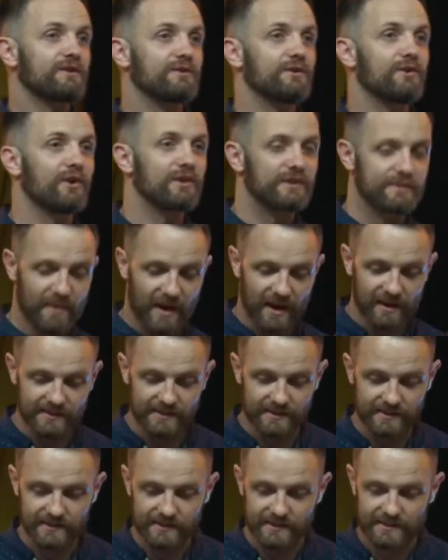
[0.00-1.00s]
to those
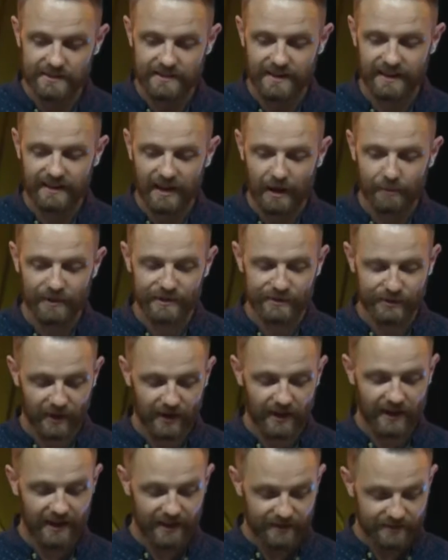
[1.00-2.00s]
mountains that come
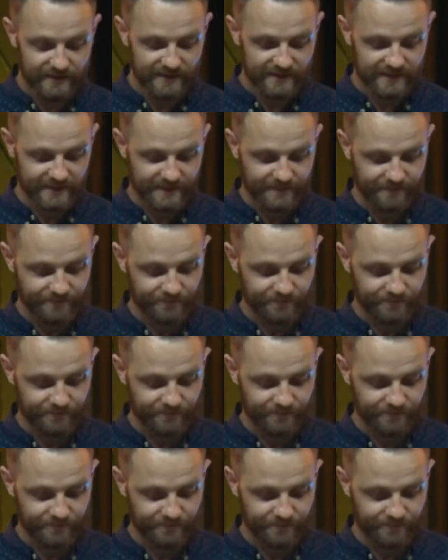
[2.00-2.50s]
into our lives.